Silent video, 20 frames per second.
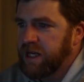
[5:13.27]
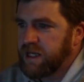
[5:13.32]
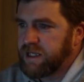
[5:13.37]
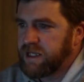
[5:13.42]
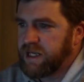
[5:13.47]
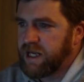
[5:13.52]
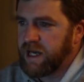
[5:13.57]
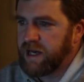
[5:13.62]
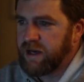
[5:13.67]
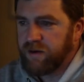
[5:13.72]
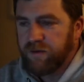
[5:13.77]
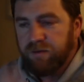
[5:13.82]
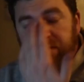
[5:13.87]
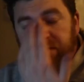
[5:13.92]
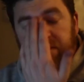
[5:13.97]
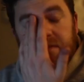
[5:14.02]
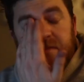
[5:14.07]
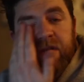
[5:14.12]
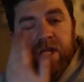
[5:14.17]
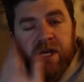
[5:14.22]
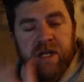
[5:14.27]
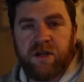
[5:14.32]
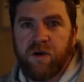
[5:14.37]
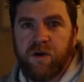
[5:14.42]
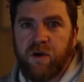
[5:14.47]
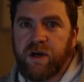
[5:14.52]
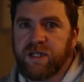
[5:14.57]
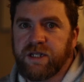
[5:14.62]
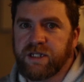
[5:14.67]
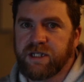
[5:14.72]
Now a
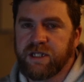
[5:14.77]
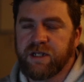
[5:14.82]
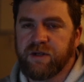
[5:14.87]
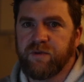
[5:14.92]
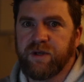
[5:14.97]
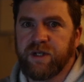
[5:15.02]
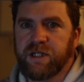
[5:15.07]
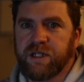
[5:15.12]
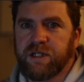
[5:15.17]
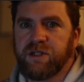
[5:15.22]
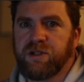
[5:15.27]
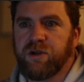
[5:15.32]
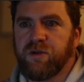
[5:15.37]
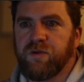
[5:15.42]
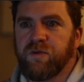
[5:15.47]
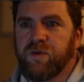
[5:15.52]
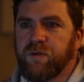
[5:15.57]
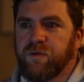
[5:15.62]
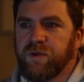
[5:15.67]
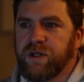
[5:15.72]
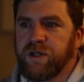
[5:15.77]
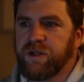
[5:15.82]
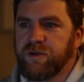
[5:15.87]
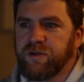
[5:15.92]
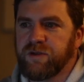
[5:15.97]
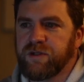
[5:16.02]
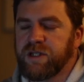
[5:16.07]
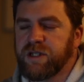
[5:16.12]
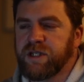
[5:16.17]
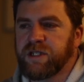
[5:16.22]
nice thing we can do when we're
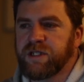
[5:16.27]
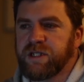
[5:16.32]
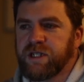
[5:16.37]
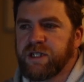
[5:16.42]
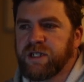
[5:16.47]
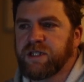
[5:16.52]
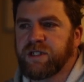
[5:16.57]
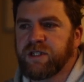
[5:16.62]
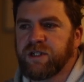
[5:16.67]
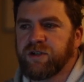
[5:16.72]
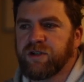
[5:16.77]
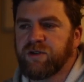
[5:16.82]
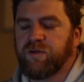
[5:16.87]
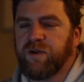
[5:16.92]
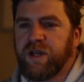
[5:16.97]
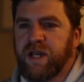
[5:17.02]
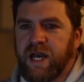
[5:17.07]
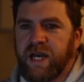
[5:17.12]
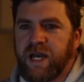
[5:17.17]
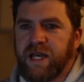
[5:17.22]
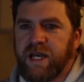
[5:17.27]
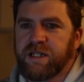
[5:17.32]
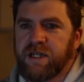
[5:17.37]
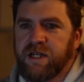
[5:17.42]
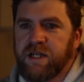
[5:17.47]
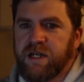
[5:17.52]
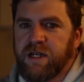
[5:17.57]
using this is to create